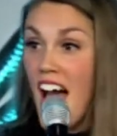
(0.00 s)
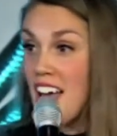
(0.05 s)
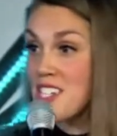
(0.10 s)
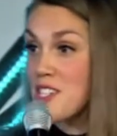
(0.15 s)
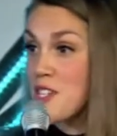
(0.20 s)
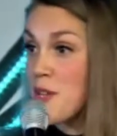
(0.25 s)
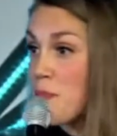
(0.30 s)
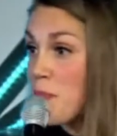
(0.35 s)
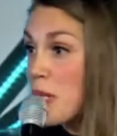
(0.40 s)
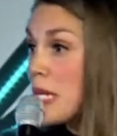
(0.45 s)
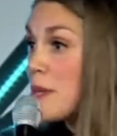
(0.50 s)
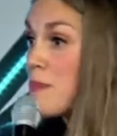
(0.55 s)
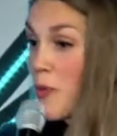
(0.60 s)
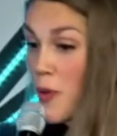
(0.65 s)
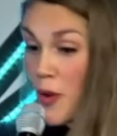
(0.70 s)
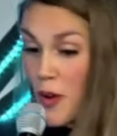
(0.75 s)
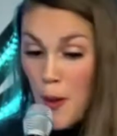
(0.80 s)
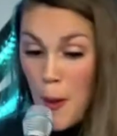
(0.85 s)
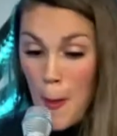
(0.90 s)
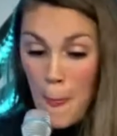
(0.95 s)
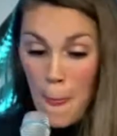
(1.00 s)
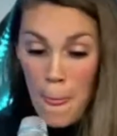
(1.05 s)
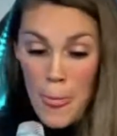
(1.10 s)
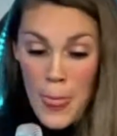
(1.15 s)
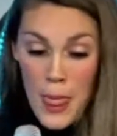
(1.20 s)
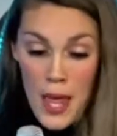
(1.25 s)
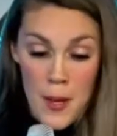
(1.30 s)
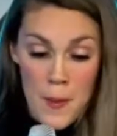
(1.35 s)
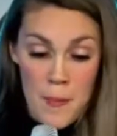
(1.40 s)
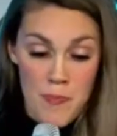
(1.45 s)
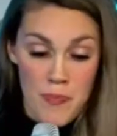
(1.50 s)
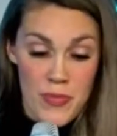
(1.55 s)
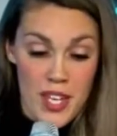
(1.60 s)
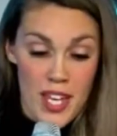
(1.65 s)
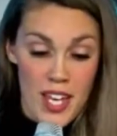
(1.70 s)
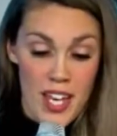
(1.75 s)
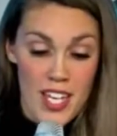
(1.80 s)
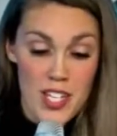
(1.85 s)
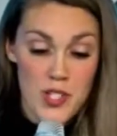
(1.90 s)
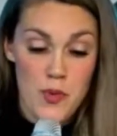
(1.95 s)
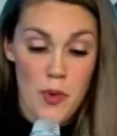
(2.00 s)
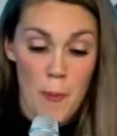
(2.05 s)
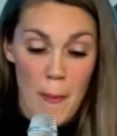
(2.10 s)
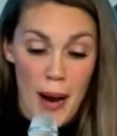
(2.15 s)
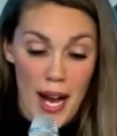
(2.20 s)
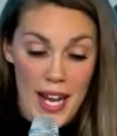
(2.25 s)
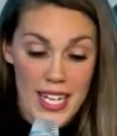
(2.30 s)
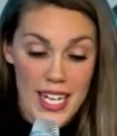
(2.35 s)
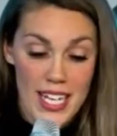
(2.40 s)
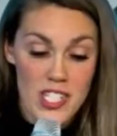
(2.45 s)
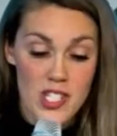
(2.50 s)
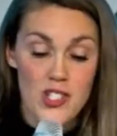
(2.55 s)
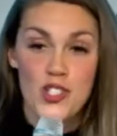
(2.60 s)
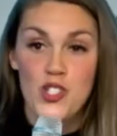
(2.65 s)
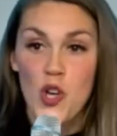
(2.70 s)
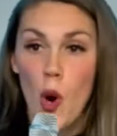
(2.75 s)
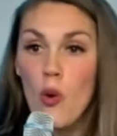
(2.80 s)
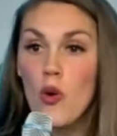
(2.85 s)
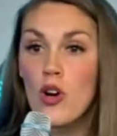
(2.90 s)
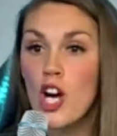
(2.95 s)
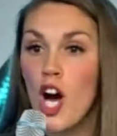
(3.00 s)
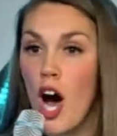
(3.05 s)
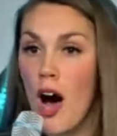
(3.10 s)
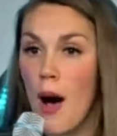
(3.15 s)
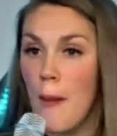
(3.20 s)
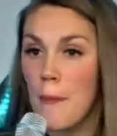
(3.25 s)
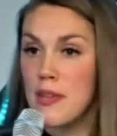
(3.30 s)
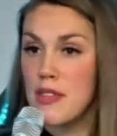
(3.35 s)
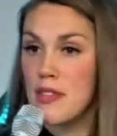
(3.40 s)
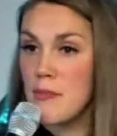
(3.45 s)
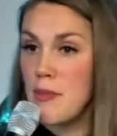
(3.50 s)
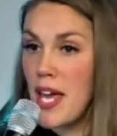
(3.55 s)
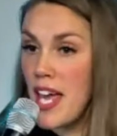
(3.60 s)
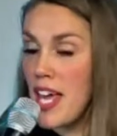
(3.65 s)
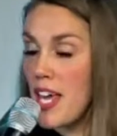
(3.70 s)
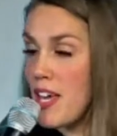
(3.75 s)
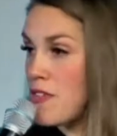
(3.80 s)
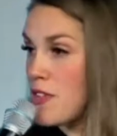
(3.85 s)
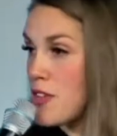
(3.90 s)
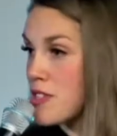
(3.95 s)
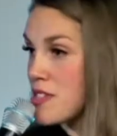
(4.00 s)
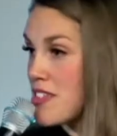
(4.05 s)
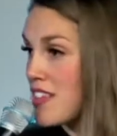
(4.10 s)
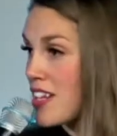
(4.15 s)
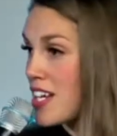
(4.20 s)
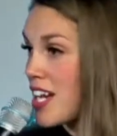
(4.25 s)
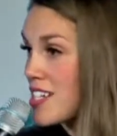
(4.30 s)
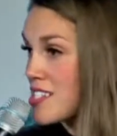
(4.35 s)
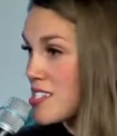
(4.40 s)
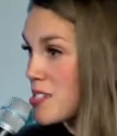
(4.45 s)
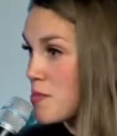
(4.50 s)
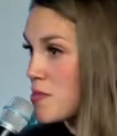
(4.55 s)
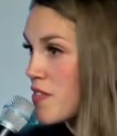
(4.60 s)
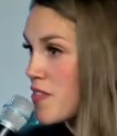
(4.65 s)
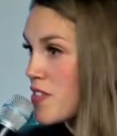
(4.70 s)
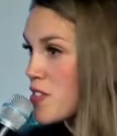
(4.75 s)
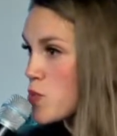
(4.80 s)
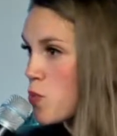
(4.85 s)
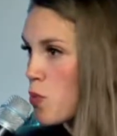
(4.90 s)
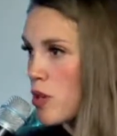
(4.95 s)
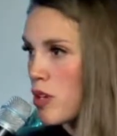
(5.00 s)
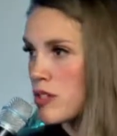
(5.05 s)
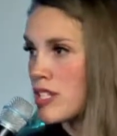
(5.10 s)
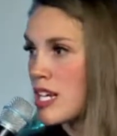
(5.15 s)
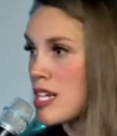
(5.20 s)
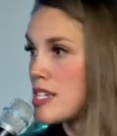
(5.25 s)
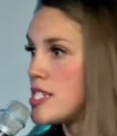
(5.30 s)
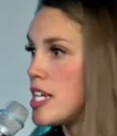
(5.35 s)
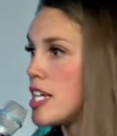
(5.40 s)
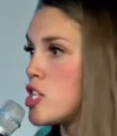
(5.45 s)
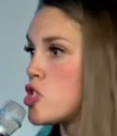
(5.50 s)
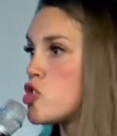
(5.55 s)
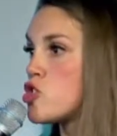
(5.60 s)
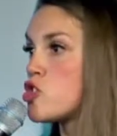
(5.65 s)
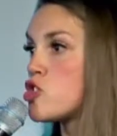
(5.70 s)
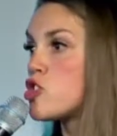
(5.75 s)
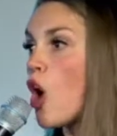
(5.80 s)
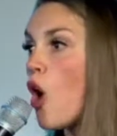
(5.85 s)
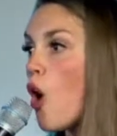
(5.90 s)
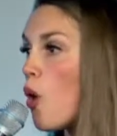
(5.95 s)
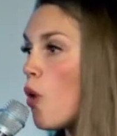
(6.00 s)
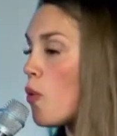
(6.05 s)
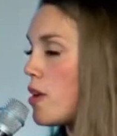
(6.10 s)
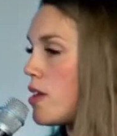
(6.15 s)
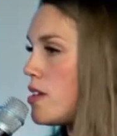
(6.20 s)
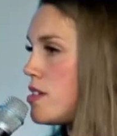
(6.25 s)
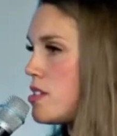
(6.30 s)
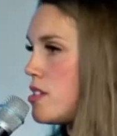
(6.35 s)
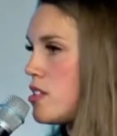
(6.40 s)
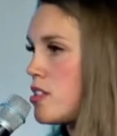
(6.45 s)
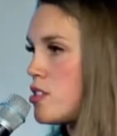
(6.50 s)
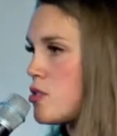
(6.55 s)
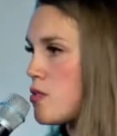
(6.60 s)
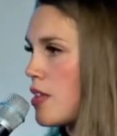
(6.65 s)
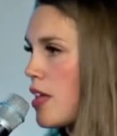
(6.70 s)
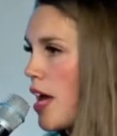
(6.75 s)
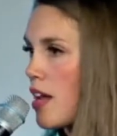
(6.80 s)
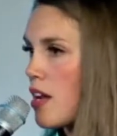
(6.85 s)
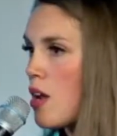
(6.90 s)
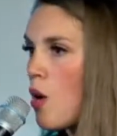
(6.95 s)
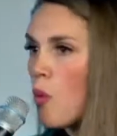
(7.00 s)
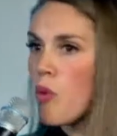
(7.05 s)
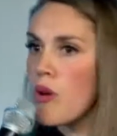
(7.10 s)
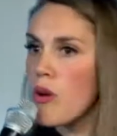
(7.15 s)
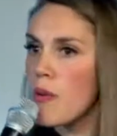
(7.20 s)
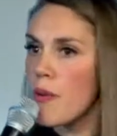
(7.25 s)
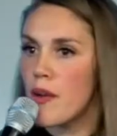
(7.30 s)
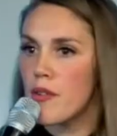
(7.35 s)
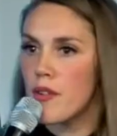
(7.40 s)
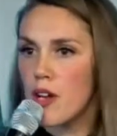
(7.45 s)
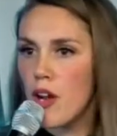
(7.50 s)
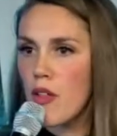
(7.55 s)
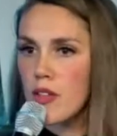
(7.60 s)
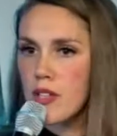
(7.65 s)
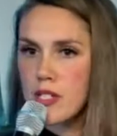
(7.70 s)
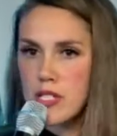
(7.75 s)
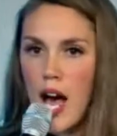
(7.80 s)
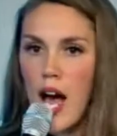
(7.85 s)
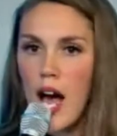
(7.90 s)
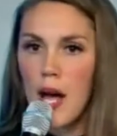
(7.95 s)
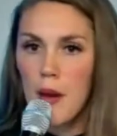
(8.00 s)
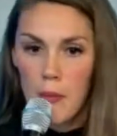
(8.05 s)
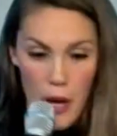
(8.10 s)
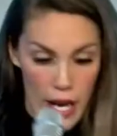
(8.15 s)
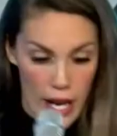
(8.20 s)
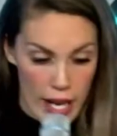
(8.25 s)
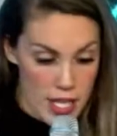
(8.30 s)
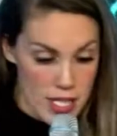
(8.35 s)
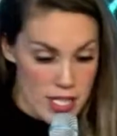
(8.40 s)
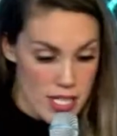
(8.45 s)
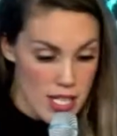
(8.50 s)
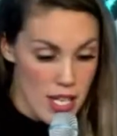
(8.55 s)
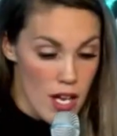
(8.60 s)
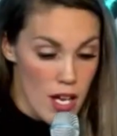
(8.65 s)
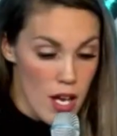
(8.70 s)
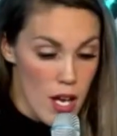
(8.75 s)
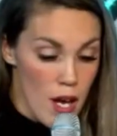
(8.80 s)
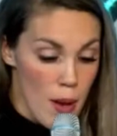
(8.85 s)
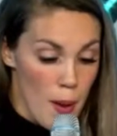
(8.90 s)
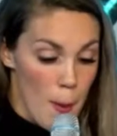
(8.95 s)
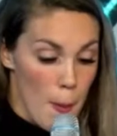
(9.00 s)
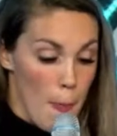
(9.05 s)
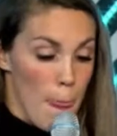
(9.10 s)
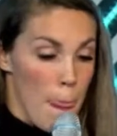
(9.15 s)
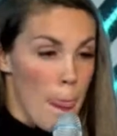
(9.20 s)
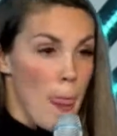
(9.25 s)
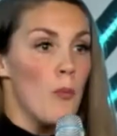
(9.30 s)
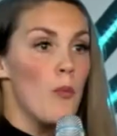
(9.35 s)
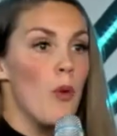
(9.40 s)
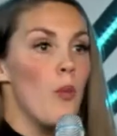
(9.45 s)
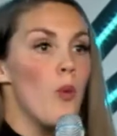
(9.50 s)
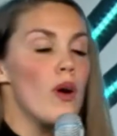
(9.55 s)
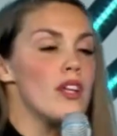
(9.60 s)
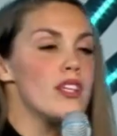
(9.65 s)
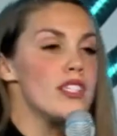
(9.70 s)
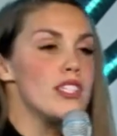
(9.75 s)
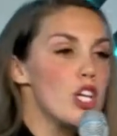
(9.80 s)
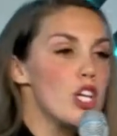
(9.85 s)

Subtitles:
a people. He's reminding us, don't copy the behaviors and the customs of this world, because it is so easy to do that. We're around it all the time, right? But what is the